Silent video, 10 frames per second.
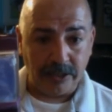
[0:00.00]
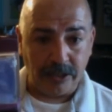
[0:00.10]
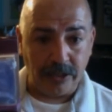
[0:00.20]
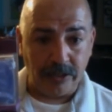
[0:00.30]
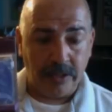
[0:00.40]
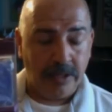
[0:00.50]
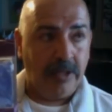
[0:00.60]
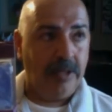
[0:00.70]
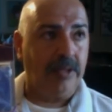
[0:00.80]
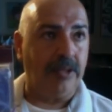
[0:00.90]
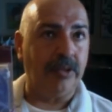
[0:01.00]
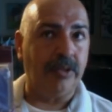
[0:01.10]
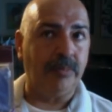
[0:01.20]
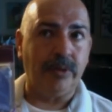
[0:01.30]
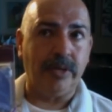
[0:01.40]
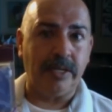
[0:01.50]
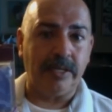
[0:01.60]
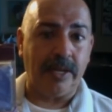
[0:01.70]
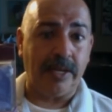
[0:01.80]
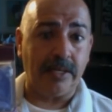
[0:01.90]
So you could put
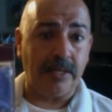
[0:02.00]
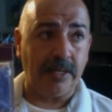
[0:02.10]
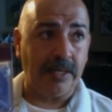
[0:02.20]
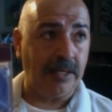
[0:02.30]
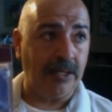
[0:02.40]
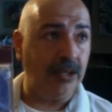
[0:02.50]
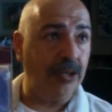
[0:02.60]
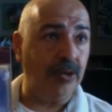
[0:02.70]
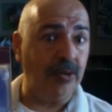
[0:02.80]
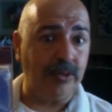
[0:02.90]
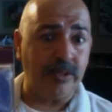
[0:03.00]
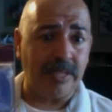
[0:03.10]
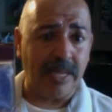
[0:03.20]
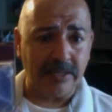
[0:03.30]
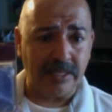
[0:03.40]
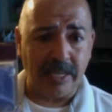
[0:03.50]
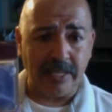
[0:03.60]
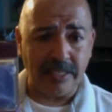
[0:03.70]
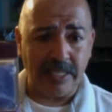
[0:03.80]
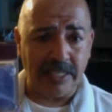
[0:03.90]
it like new
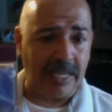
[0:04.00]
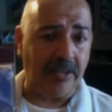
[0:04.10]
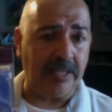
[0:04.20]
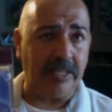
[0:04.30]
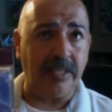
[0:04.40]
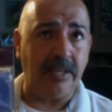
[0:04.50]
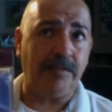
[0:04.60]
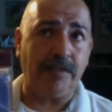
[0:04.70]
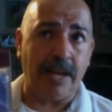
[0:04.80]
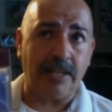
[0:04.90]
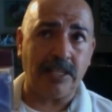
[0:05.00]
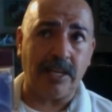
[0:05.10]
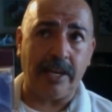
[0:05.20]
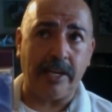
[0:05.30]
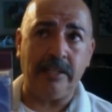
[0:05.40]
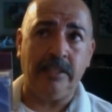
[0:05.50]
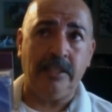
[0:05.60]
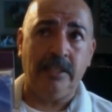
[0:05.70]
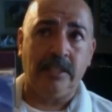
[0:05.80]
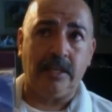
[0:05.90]
2018 LED flashlight,
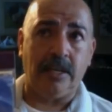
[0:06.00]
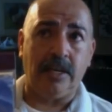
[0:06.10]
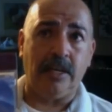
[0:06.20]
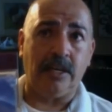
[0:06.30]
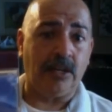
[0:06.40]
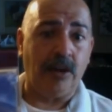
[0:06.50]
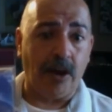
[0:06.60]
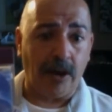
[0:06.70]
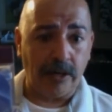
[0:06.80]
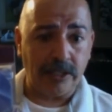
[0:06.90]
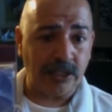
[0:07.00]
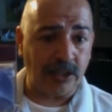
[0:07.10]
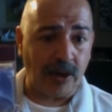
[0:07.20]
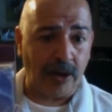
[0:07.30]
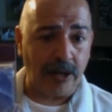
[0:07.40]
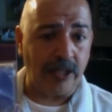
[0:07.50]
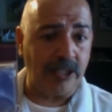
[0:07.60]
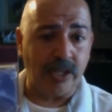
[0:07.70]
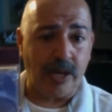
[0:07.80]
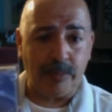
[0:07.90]
car starter
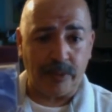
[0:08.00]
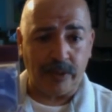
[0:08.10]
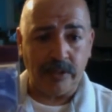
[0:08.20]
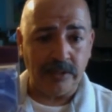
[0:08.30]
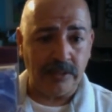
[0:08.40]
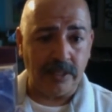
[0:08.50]
jumper.